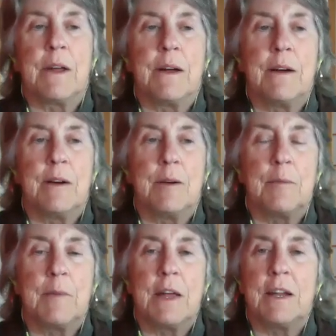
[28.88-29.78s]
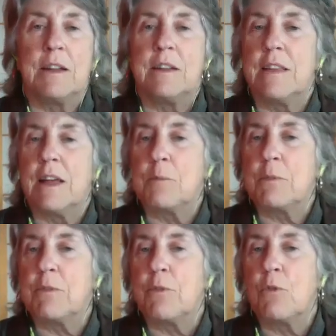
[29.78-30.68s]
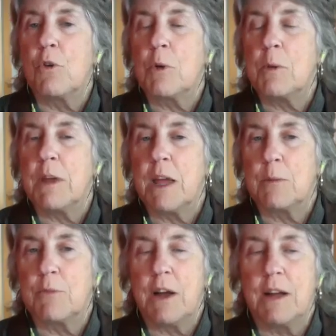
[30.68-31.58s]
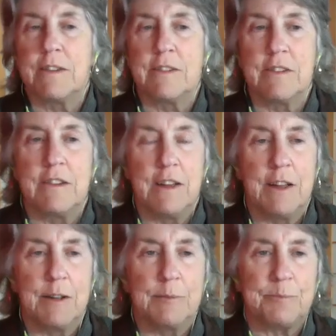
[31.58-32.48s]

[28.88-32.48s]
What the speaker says: And I did that before we began practice today.